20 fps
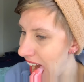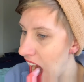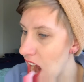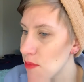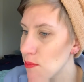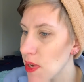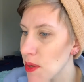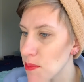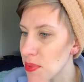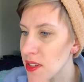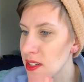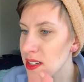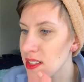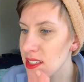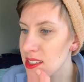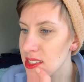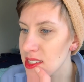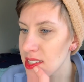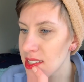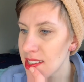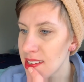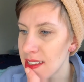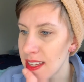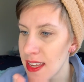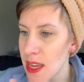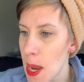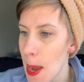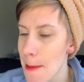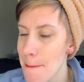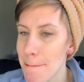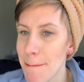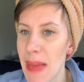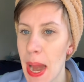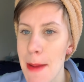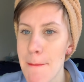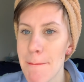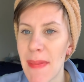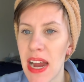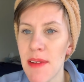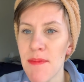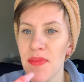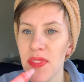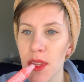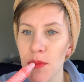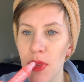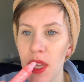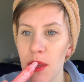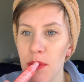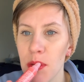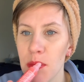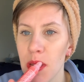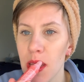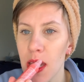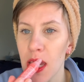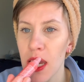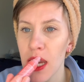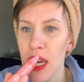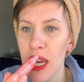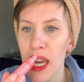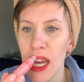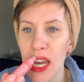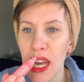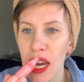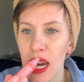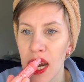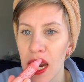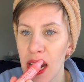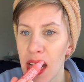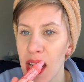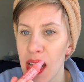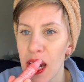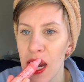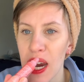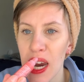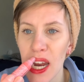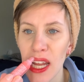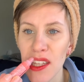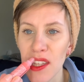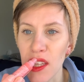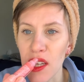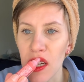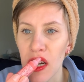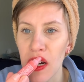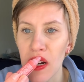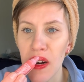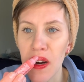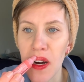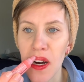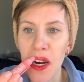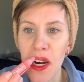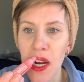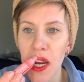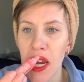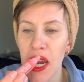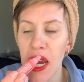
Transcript: my purse, the baby bag, the car,